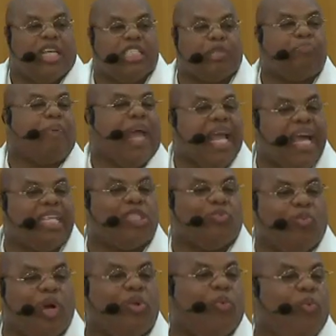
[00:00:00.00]
us past
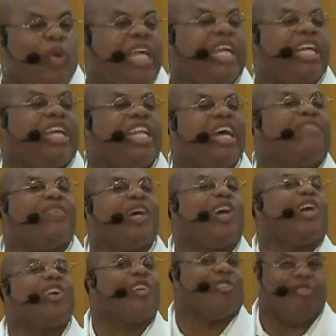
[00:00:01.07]
what we could ever
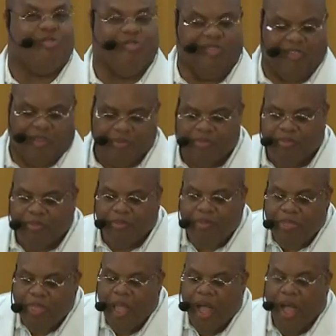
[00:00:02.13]
earned
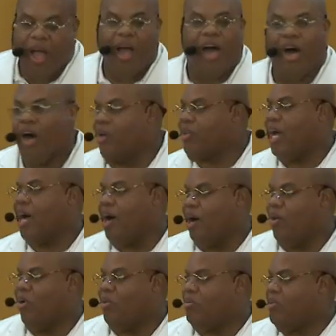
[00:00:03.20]
on
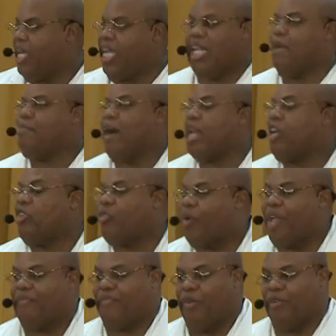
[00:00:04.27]
our own. Anybody
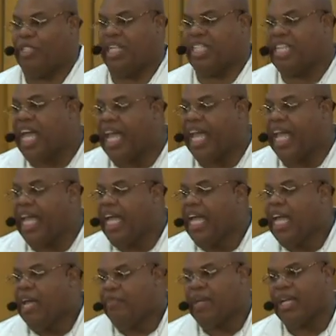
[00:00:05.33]
grateful today
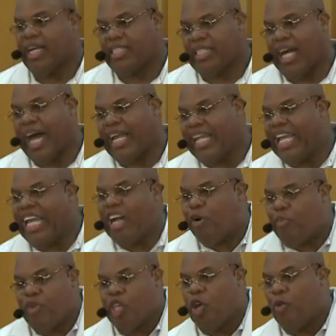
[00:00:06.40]
because God
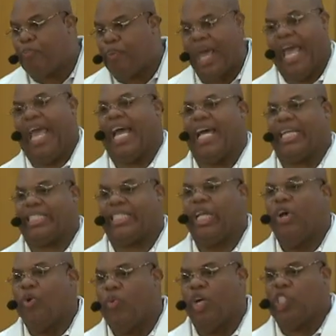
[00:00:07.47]
helped you pass
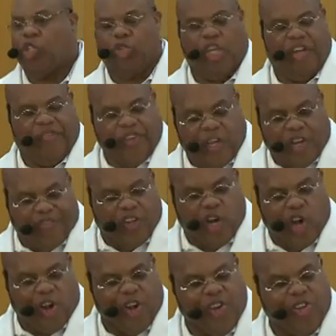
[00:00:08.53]
what you could have ever
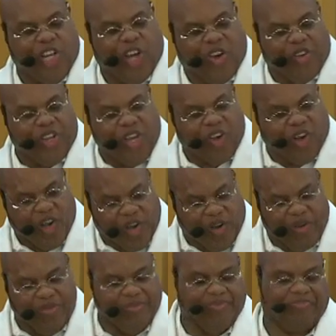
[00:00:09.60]
earned on your
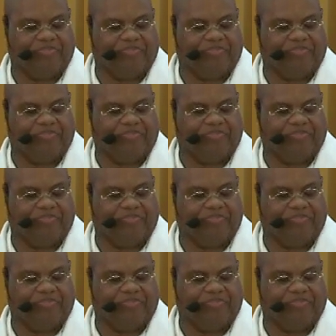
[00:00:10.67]
own?